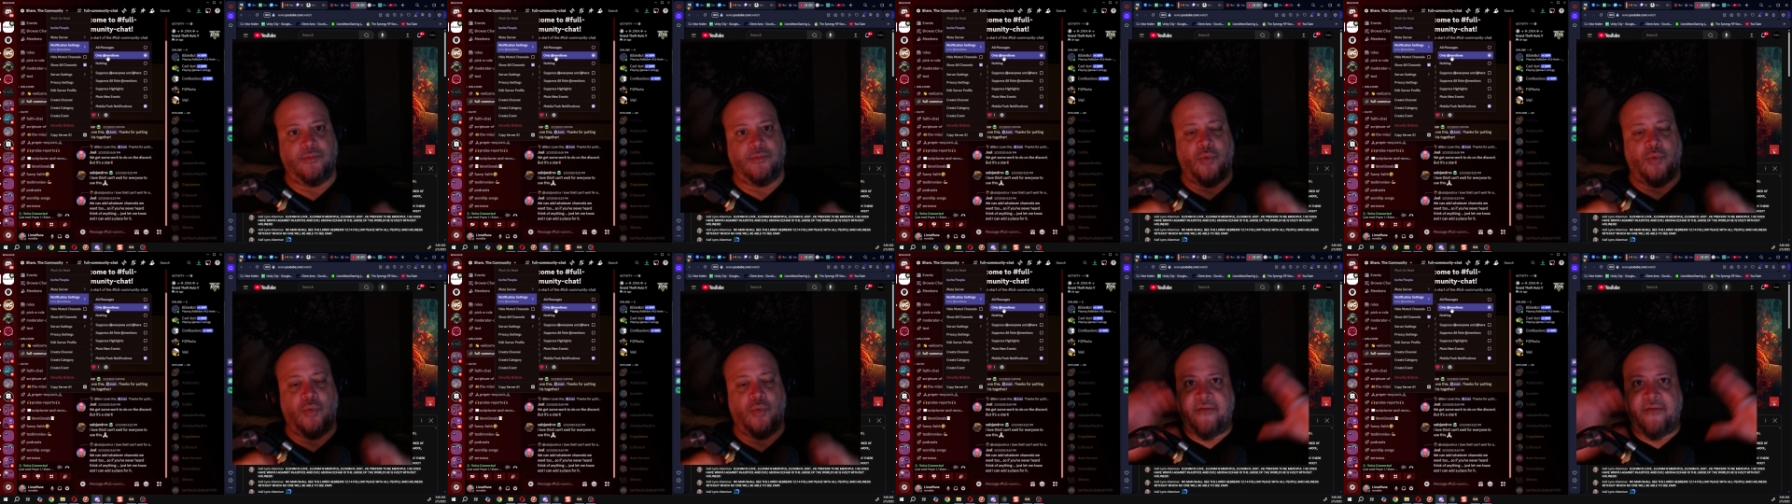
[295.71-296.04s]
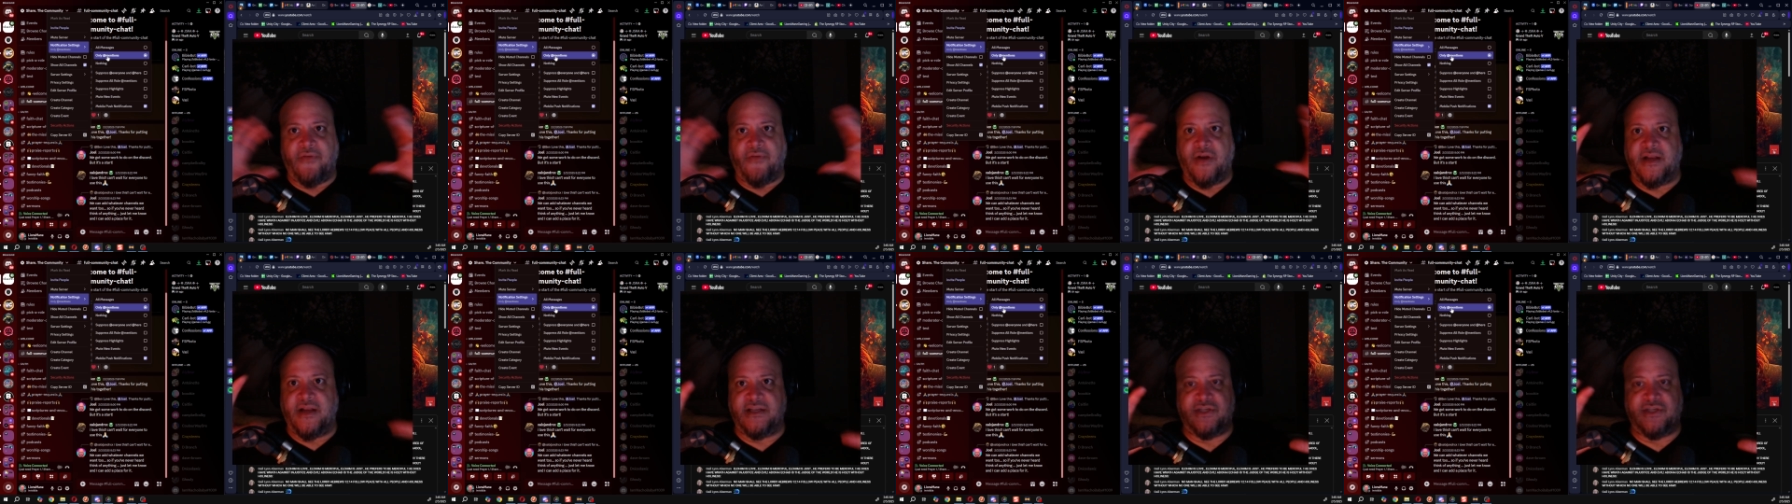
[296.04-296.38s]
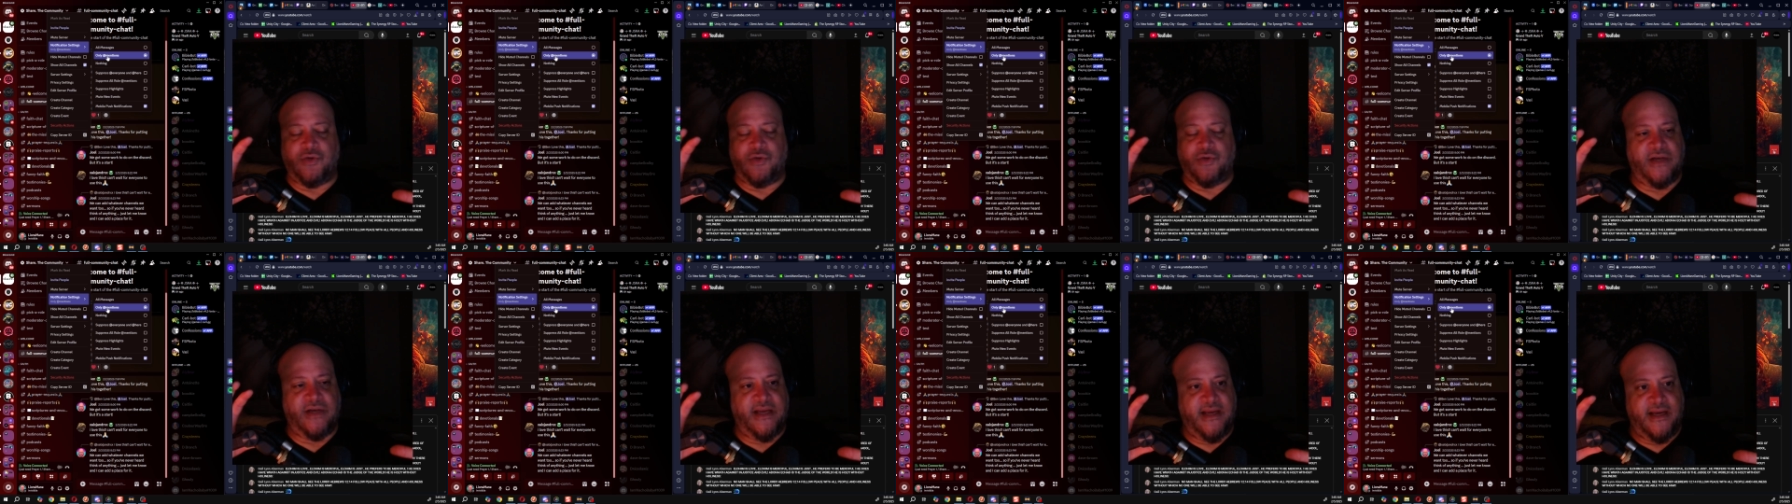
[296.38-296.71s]
Whatever it is
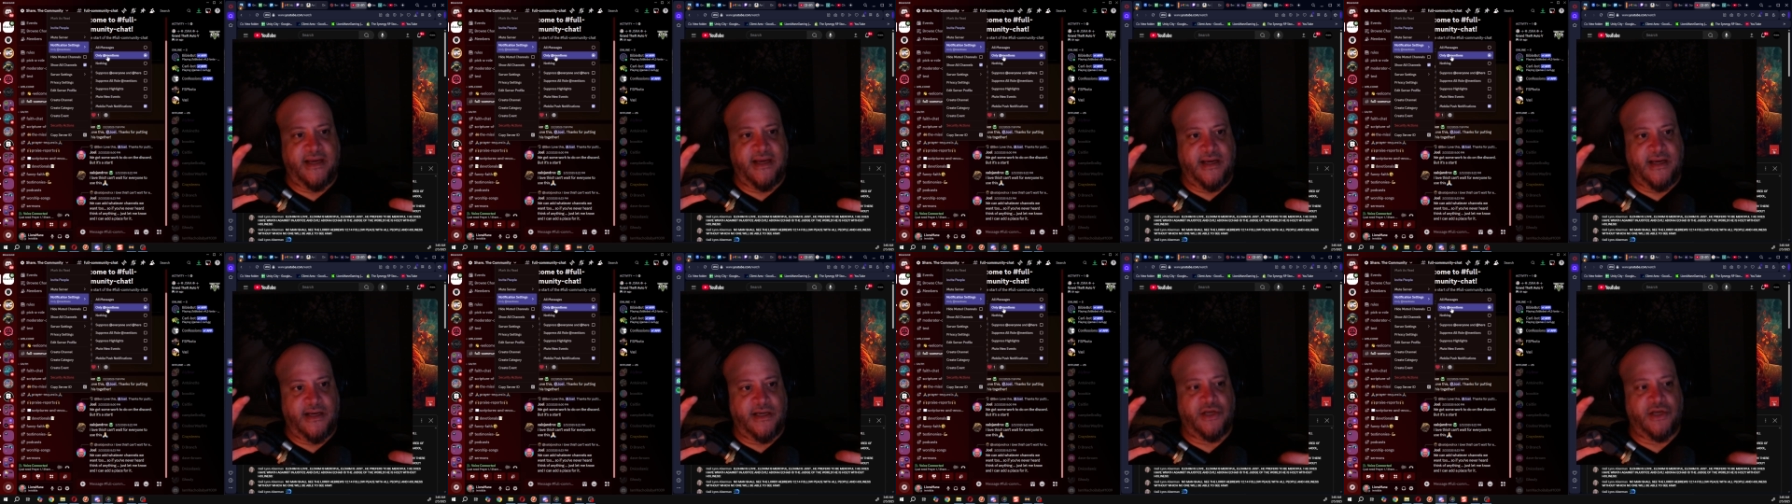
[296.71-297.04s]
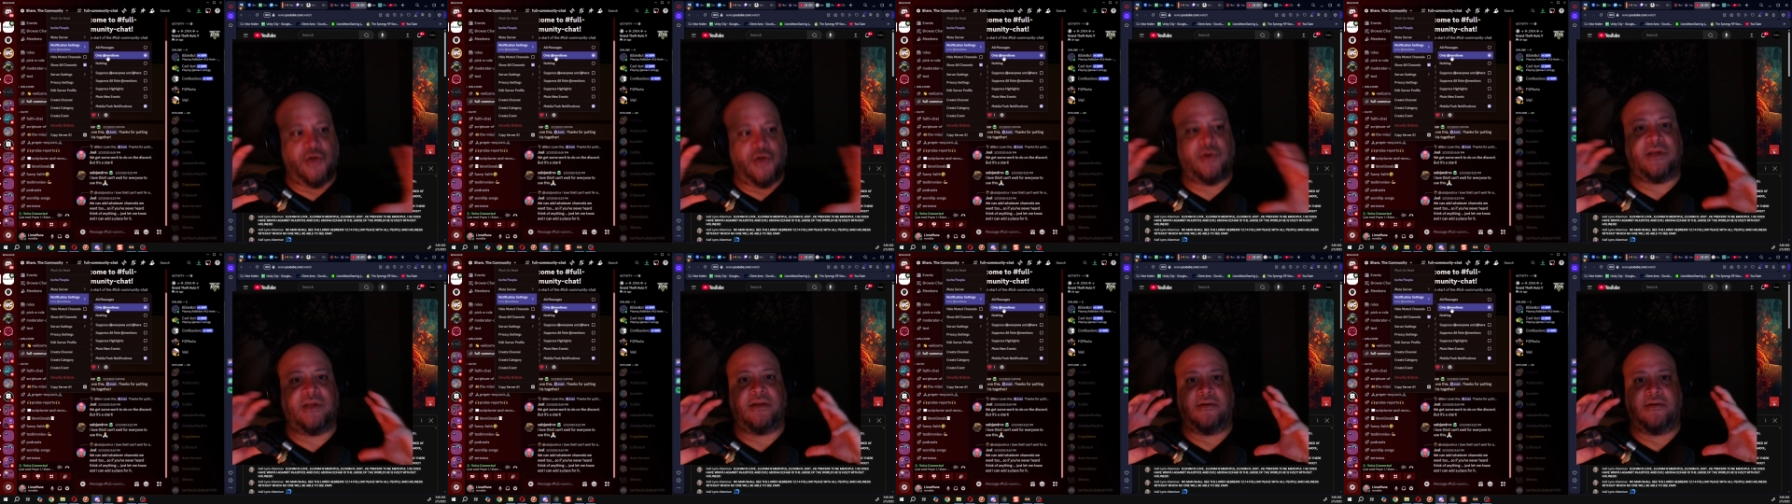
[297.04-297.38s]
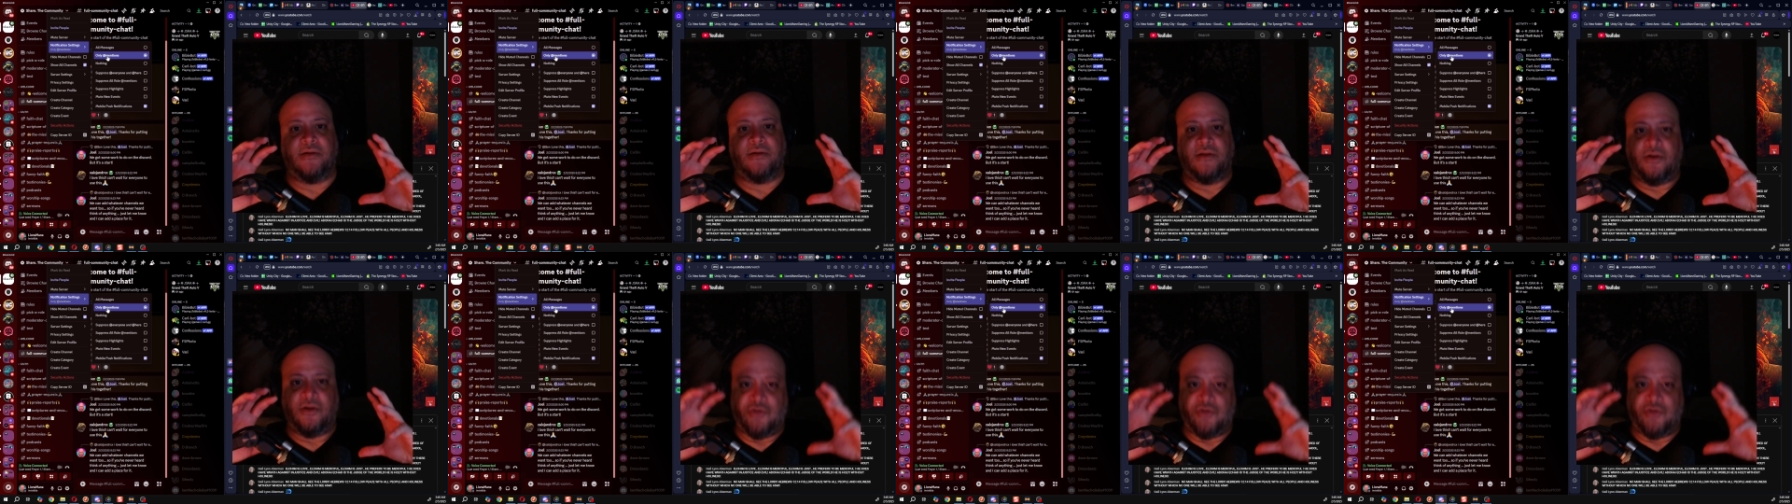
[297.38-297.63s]
you need, you can